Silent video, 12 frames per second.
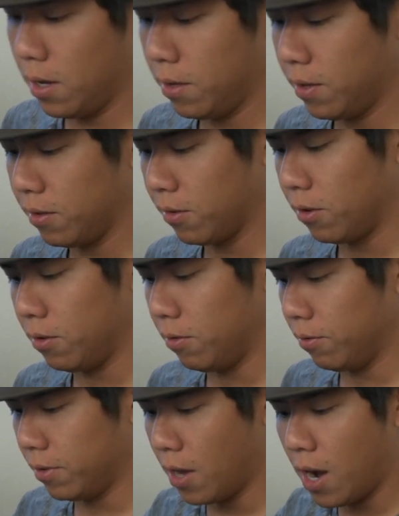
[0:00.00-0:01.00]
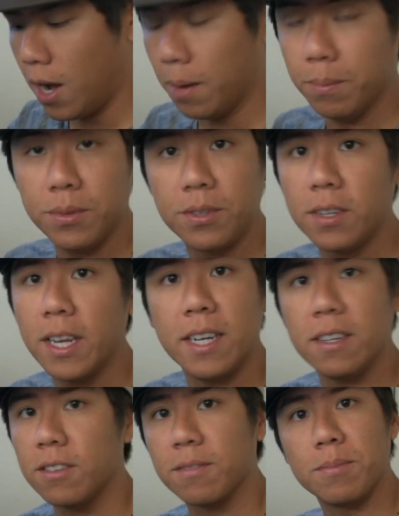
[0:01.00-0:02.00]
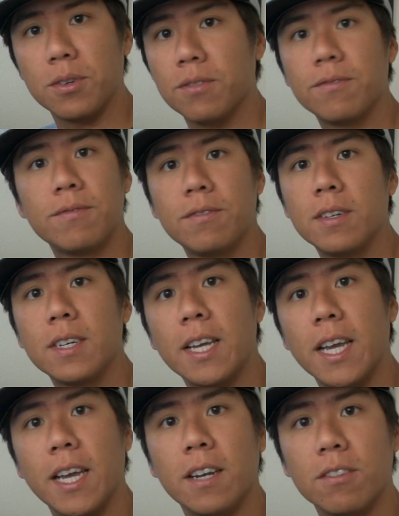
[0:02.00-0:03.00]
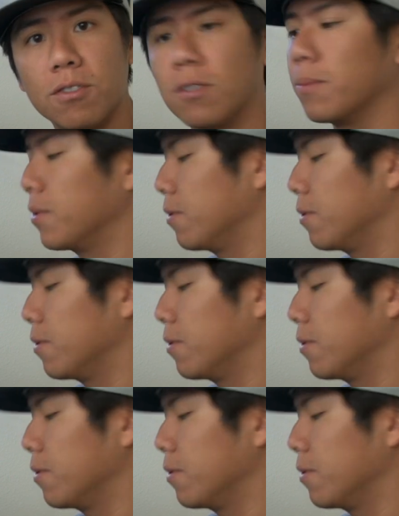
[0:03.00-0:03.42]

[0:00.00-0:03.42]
these little knobs, it doesn't move, and it's super